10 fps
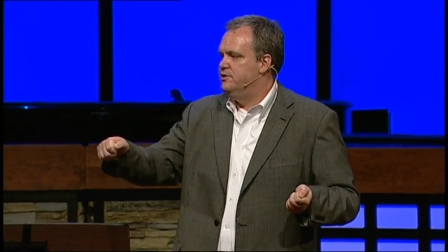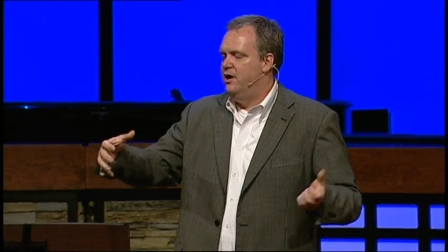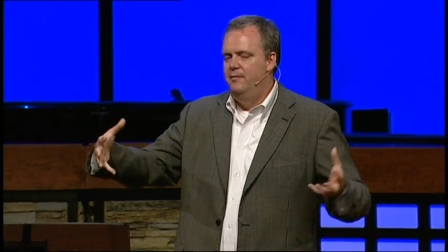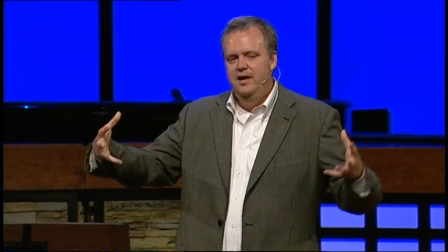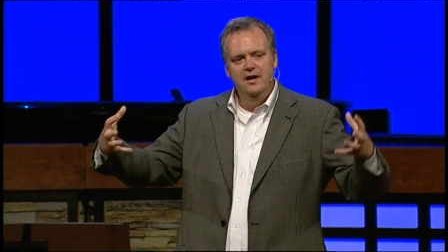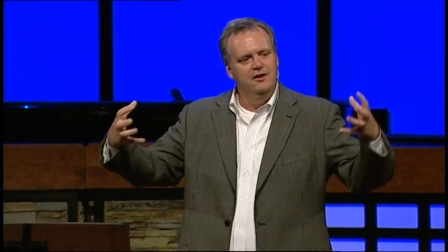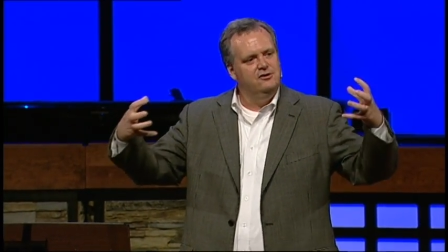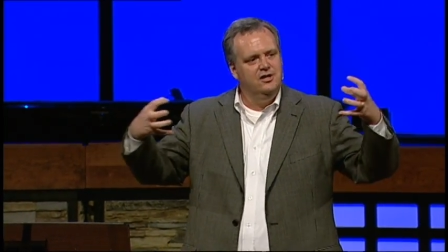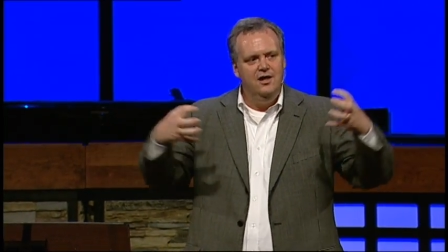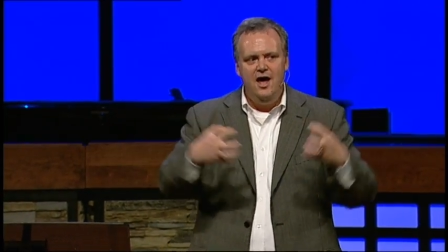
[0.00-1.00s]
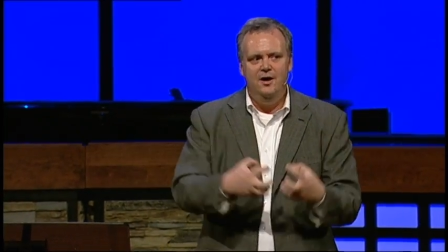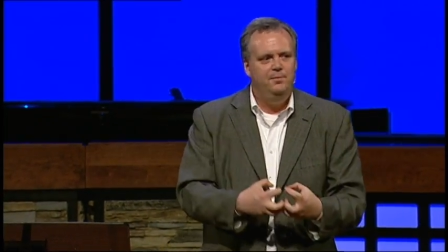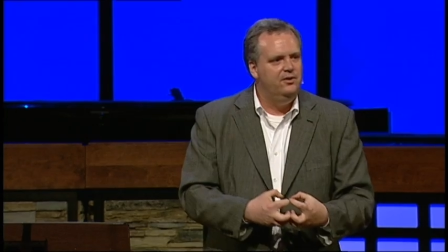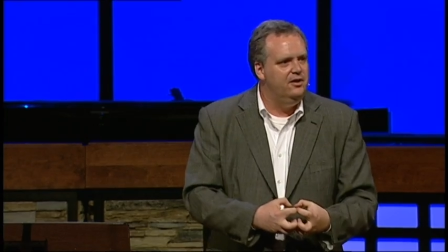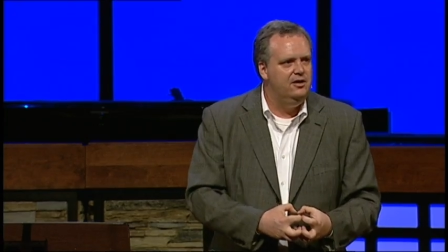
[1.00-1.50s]
So, I mean, there's a lot of
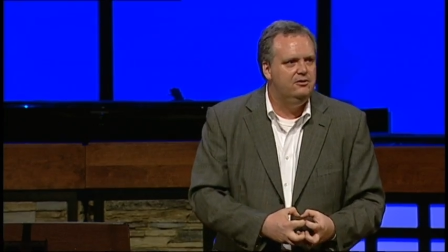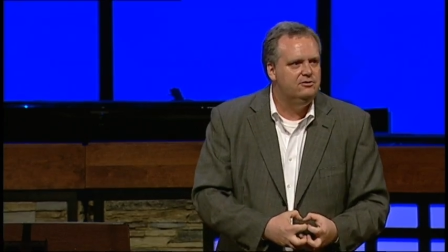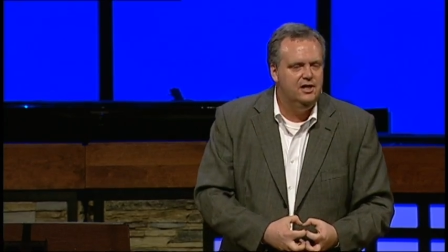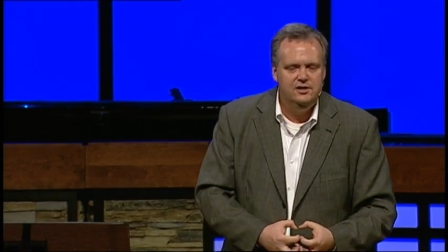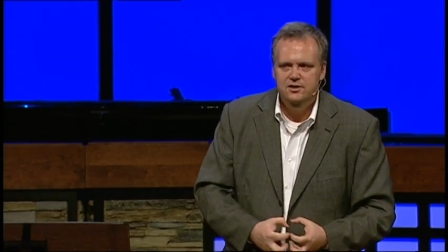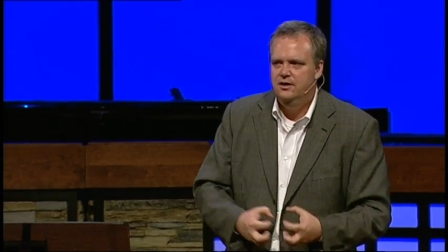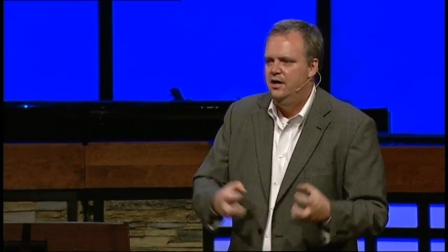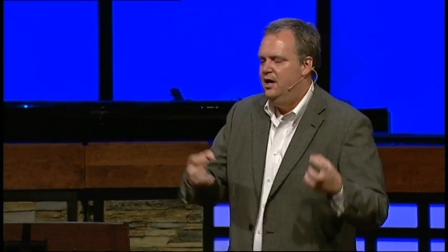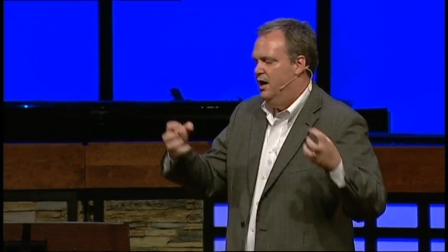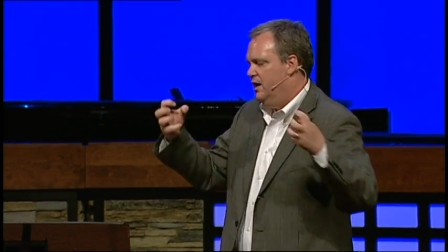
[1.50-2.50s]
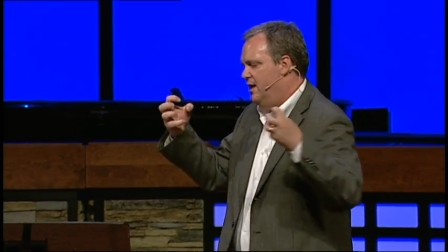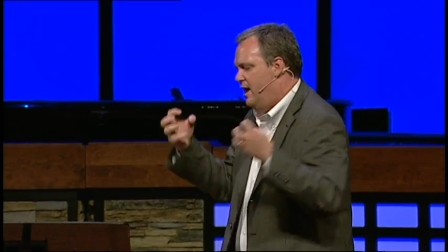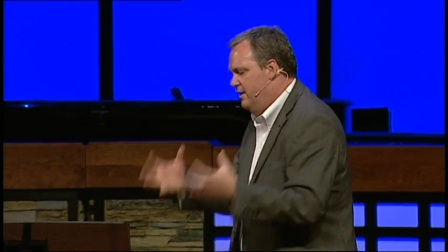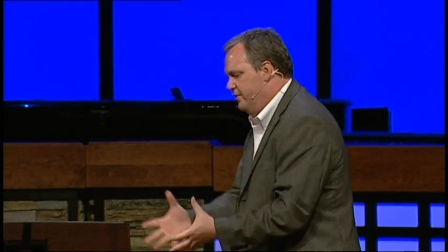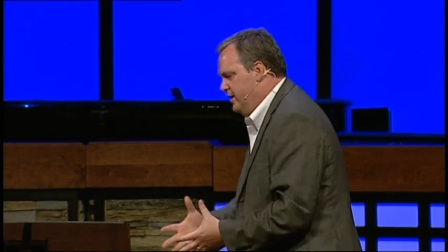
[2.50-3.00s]
political tension, a
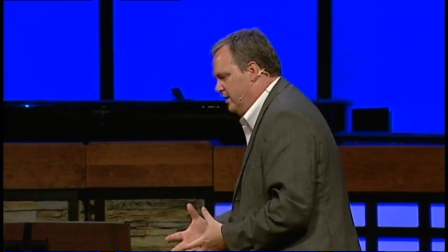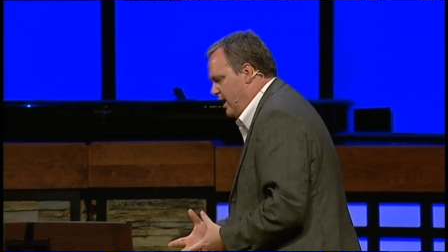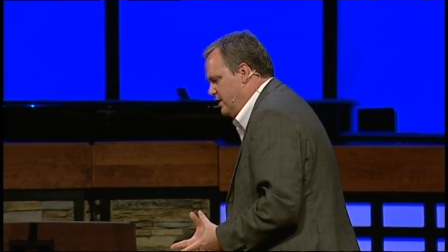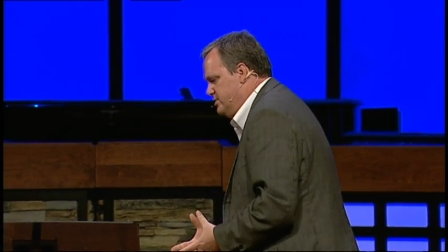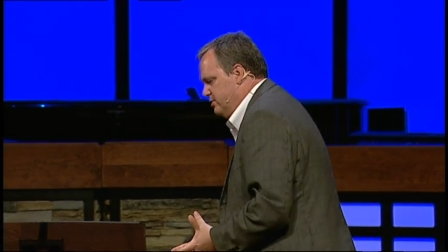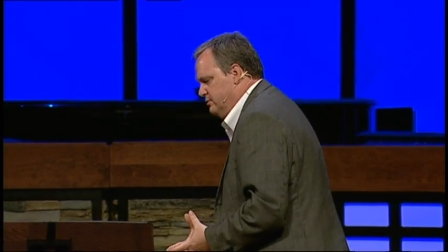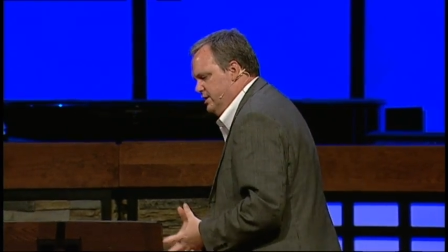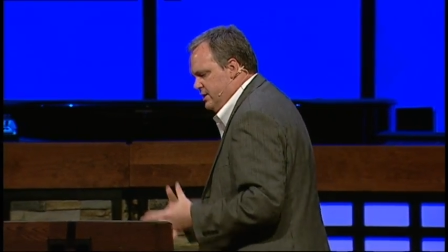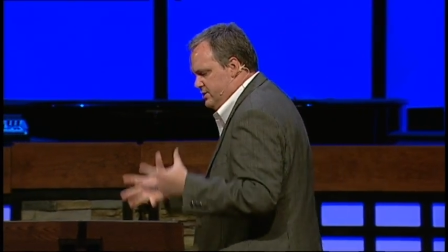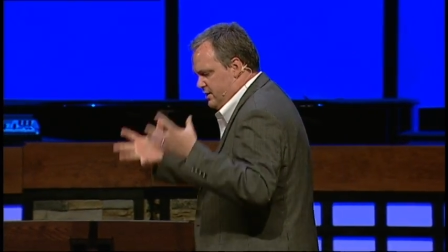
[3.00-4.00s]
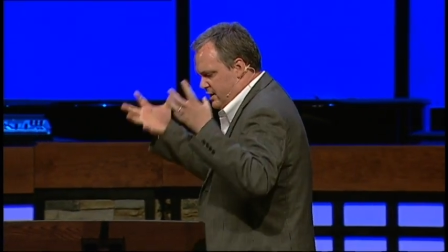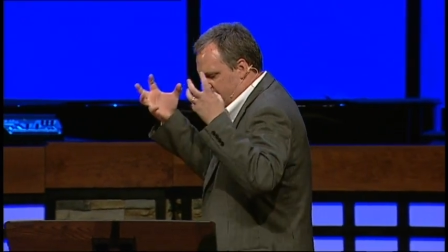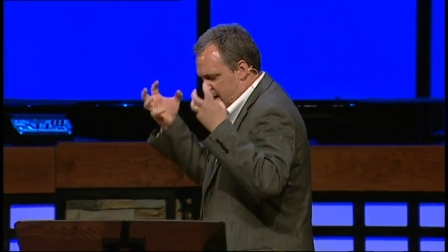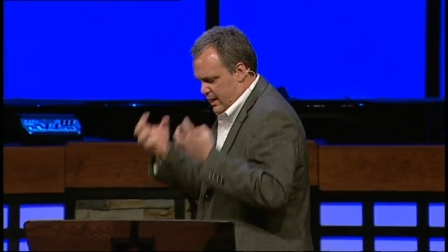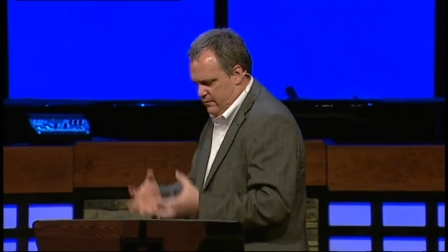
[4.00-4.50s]
lot of theological tension
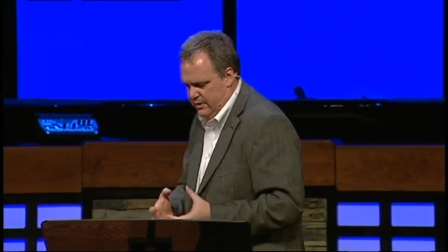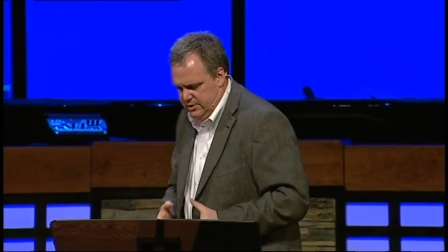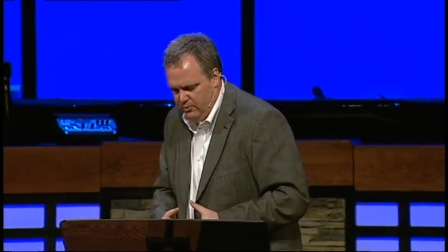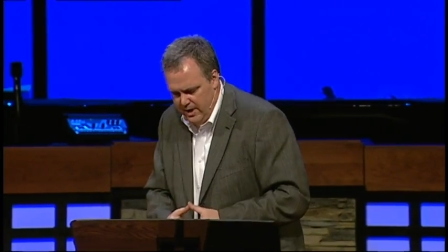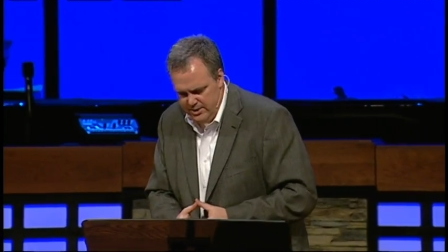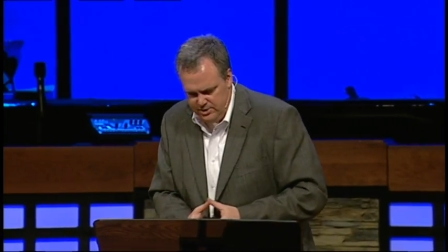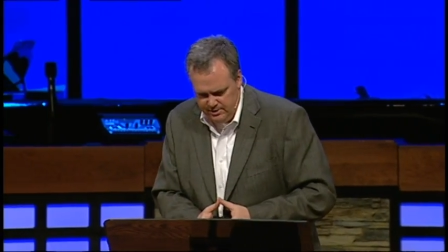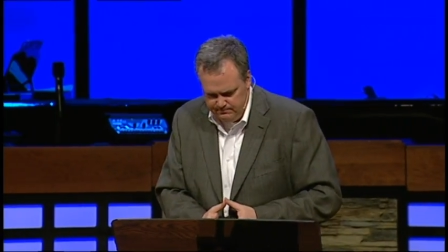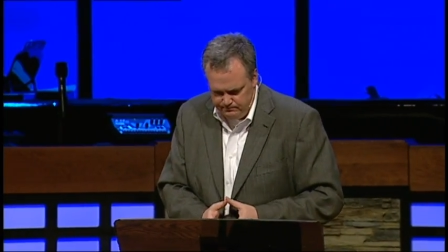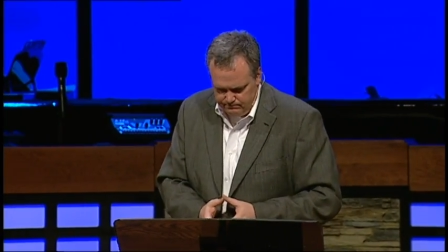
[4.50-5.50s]
in this question.